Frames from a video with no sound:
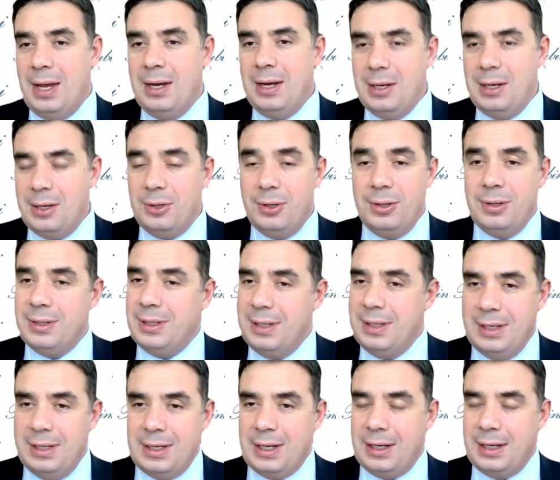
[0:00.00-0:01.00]
Any
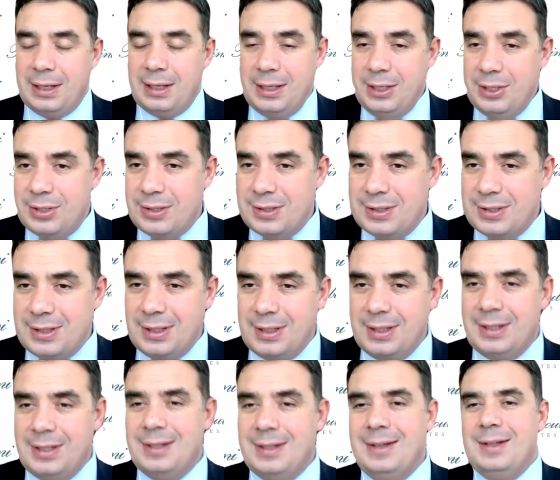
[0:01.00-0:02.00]
law that reaches
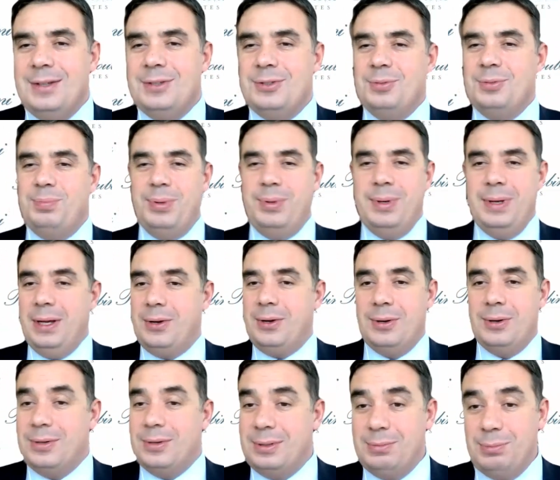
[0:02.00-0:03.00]
the
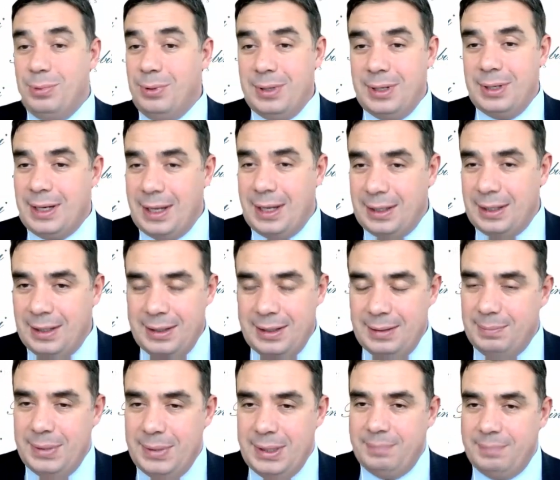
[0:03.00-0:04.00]
Supreme Court will
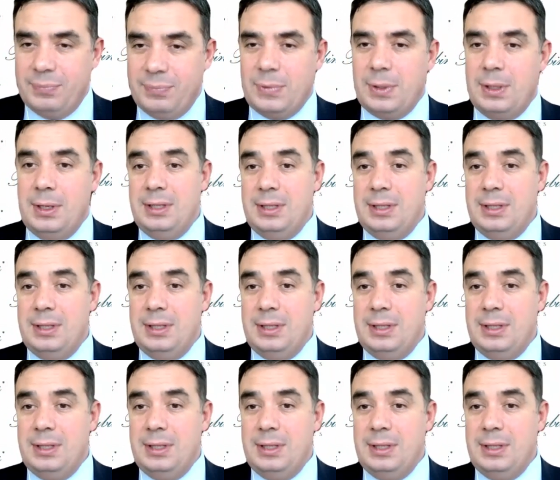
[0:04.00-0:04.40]
likely be